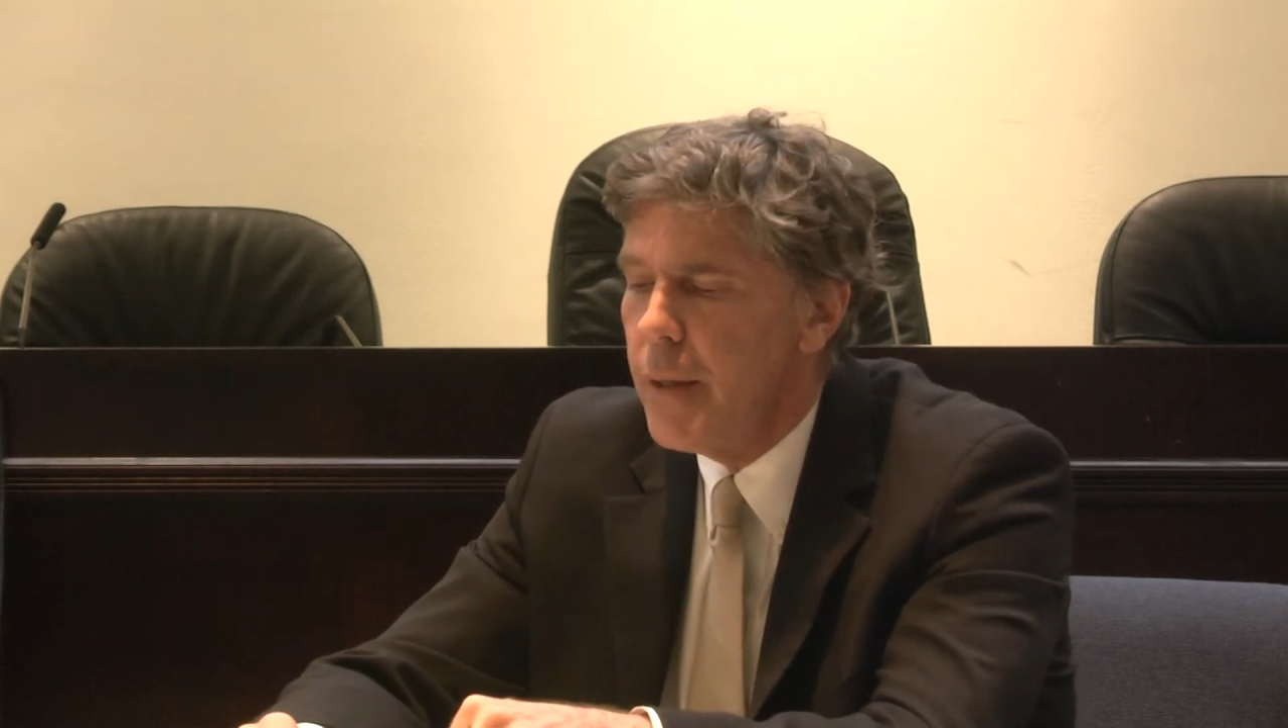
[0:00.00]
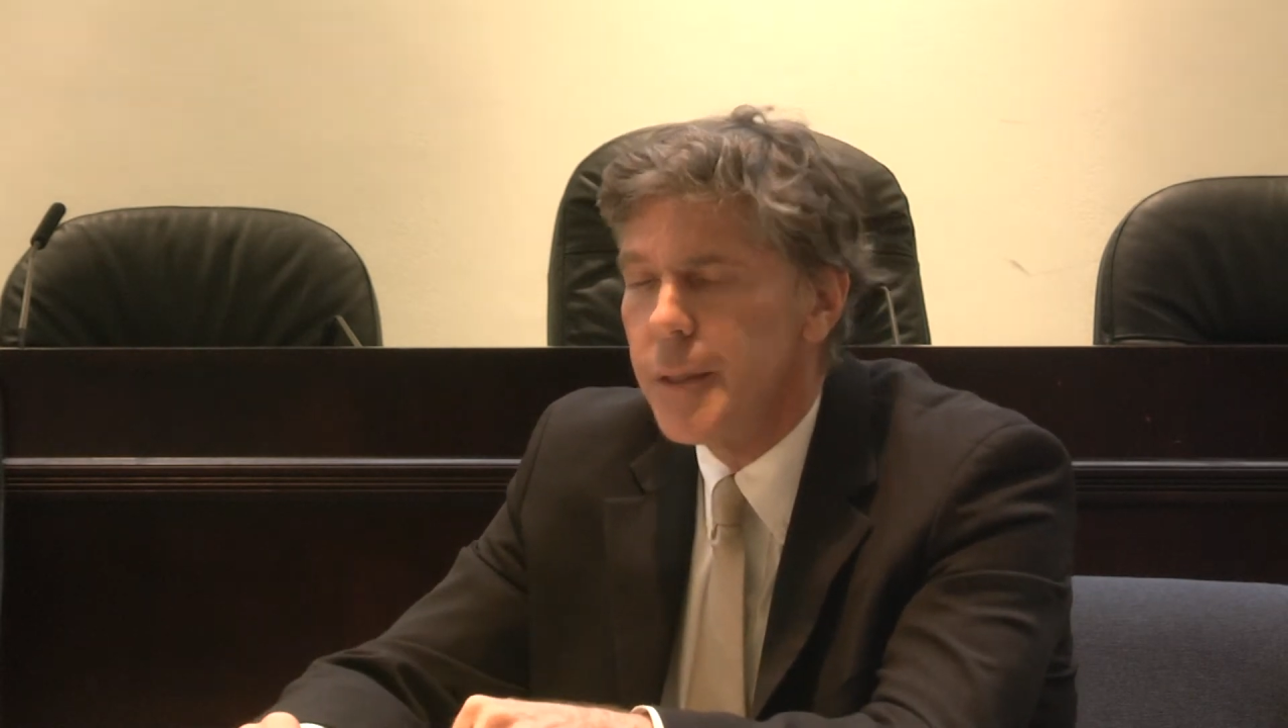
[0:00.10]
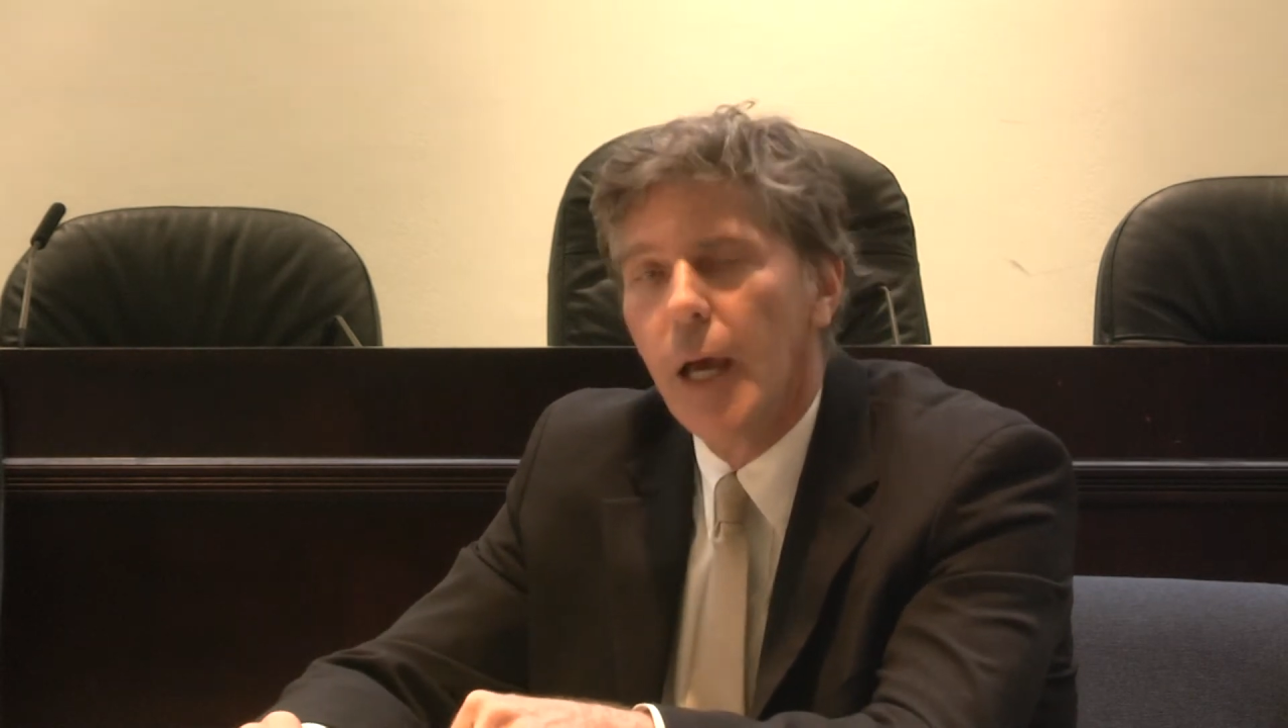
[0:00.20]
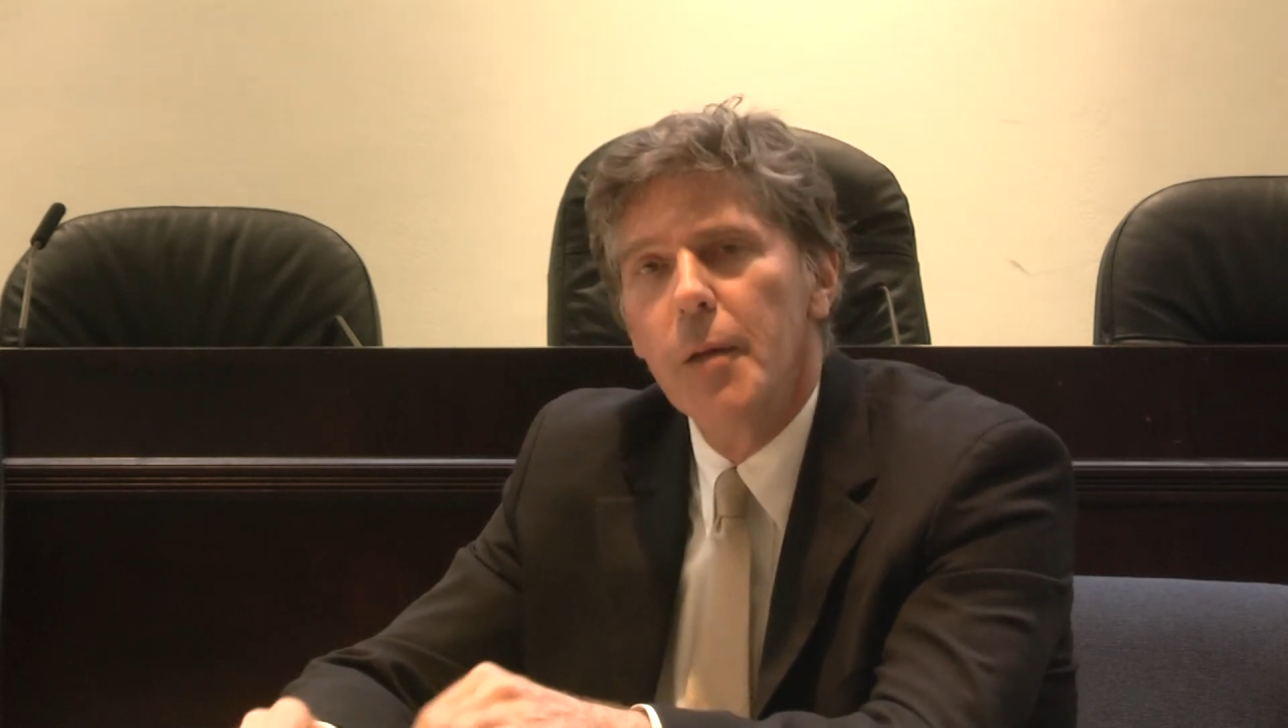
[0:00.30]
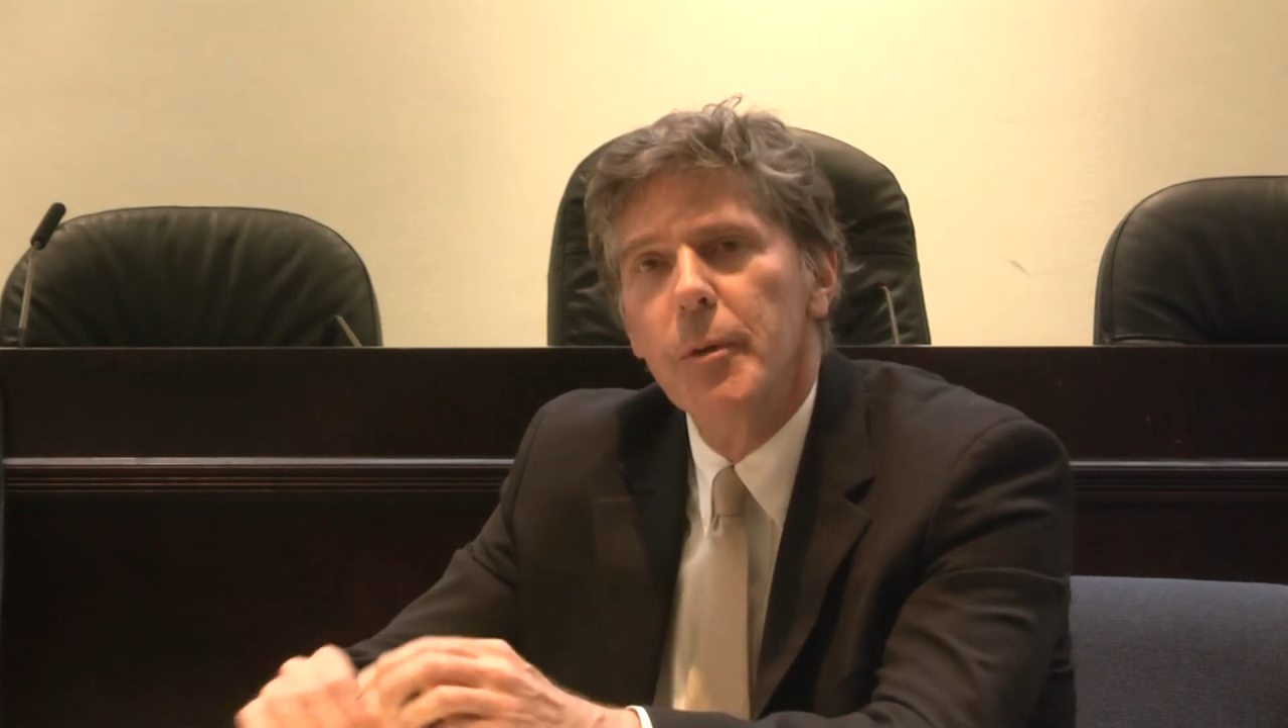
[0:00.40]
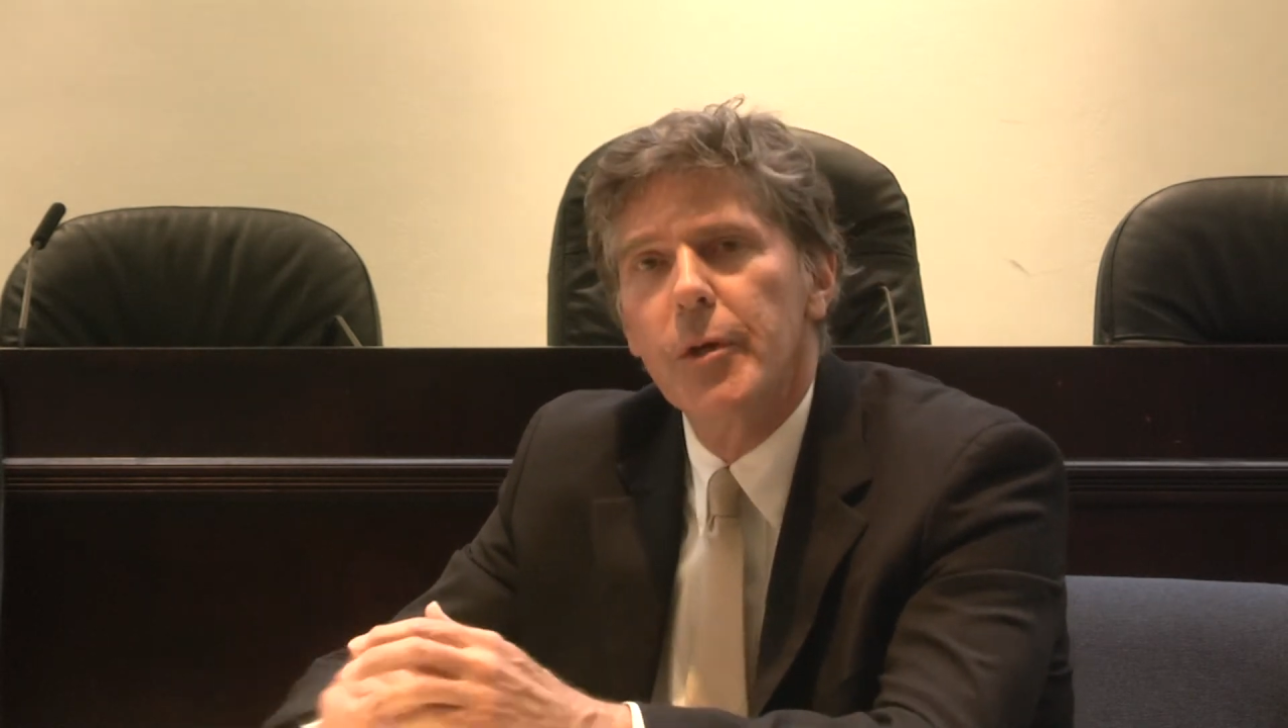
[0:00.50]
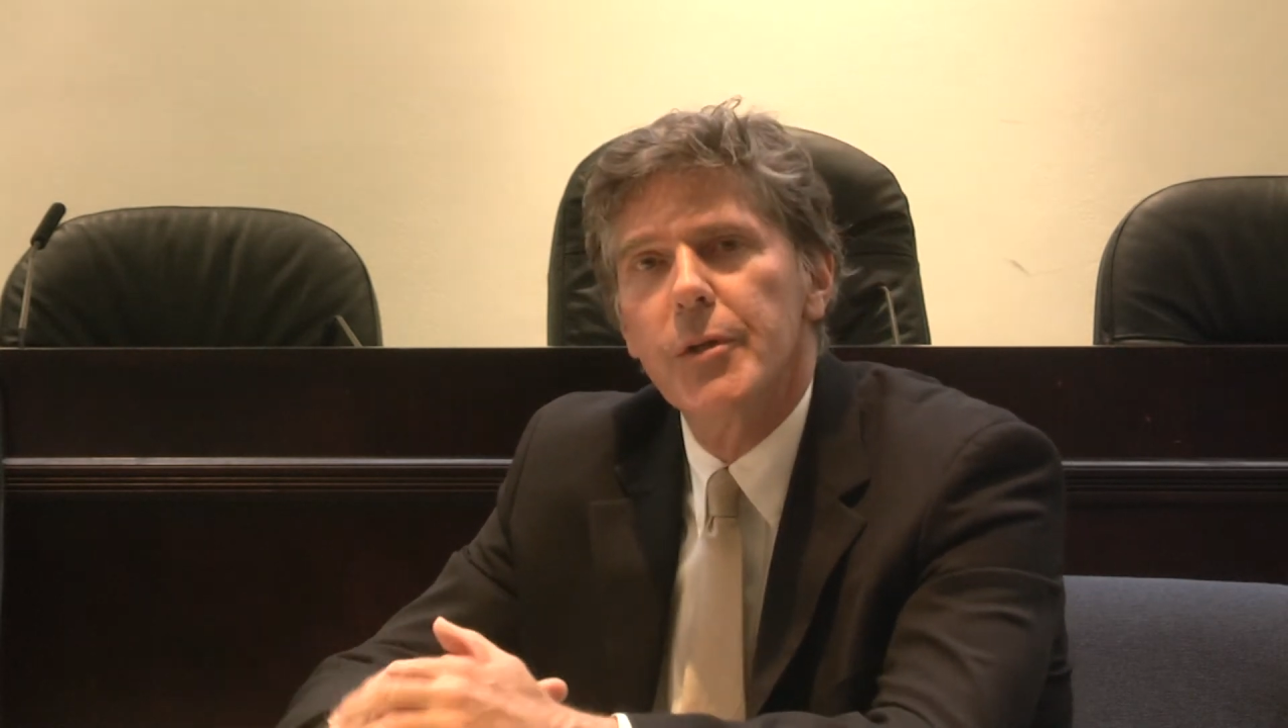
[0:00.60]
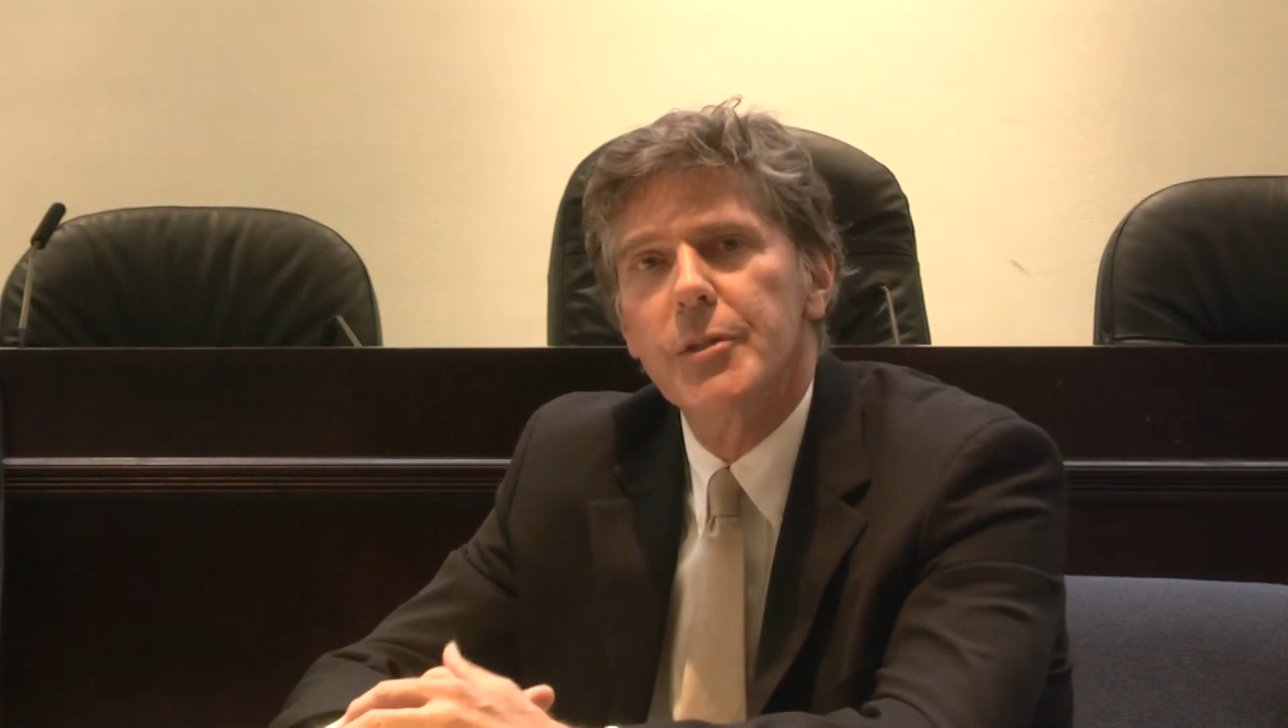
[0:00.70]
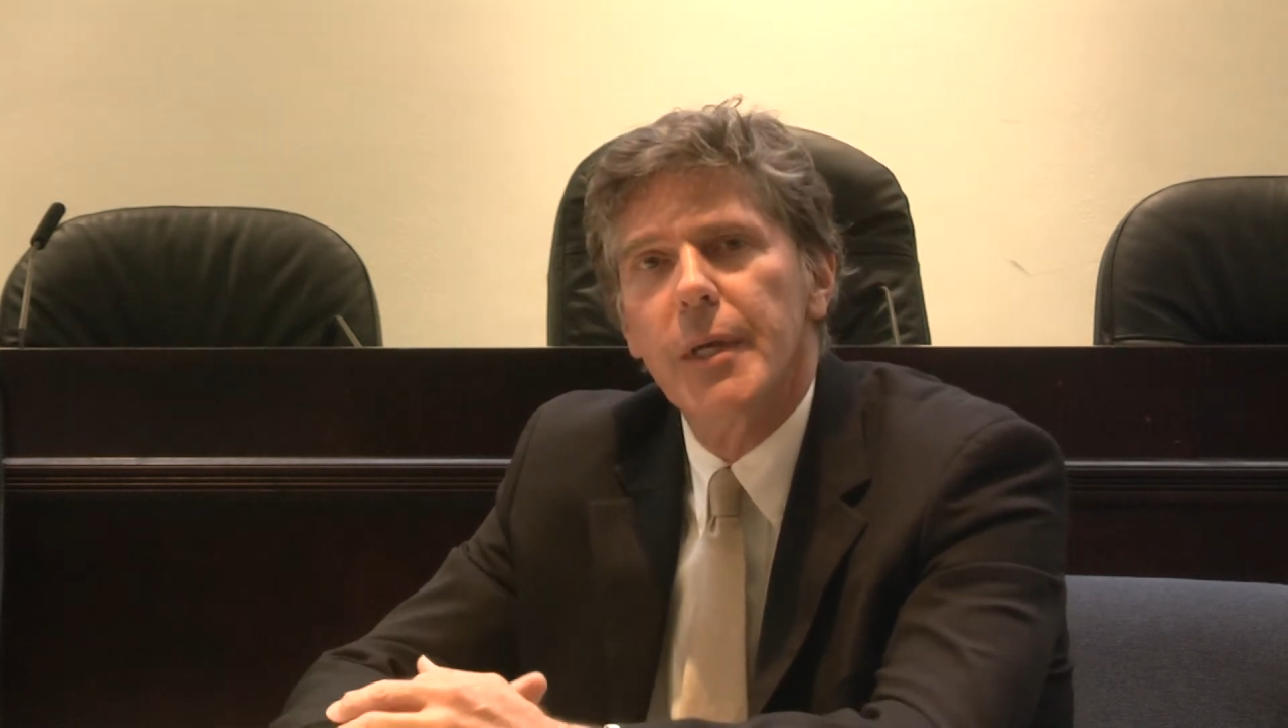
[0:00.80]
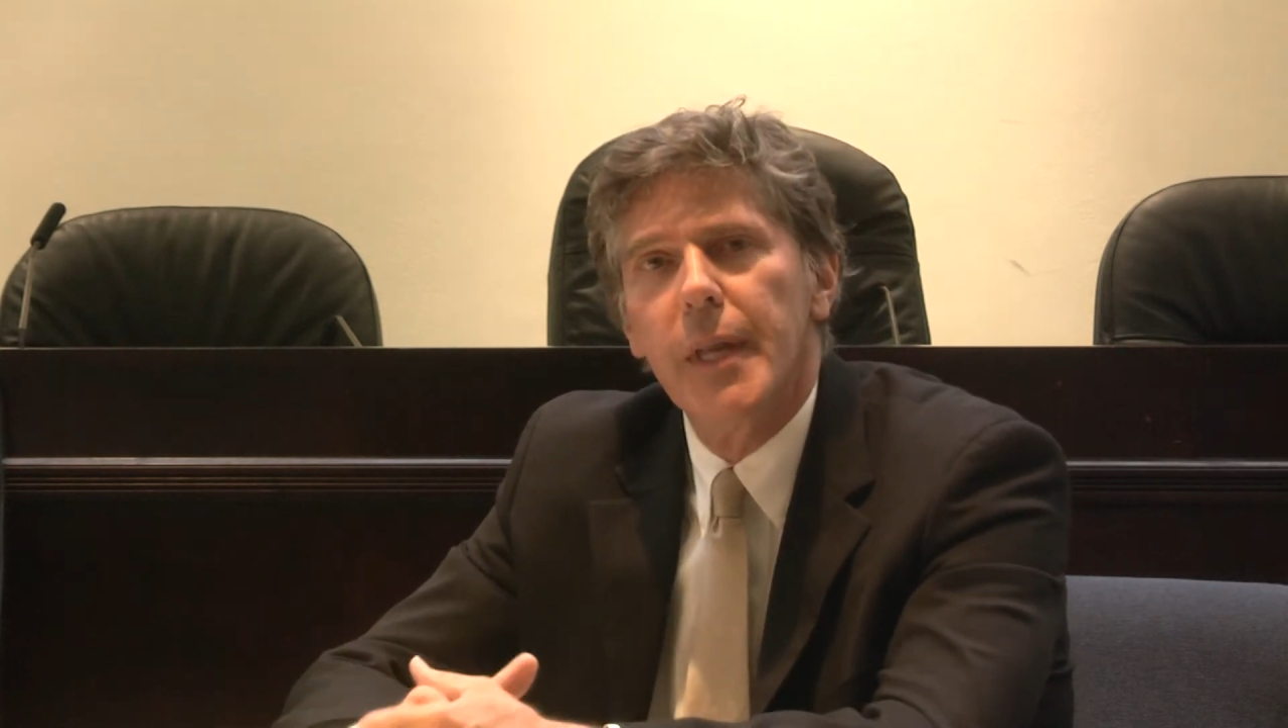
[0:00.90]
Don, because I'd